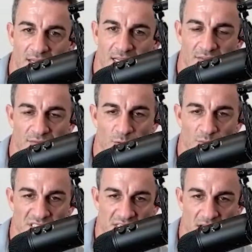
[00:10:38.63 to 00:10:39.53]
in the form
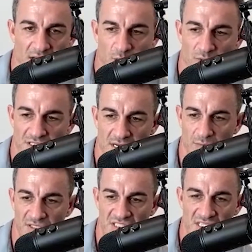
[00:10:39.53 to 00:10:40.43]
of stock, which I
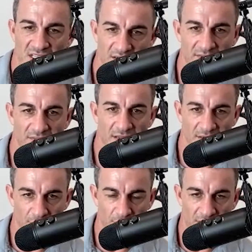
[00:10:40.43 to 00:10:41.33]
receive
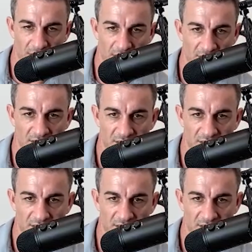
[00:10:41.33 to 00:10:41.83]
in 3 years.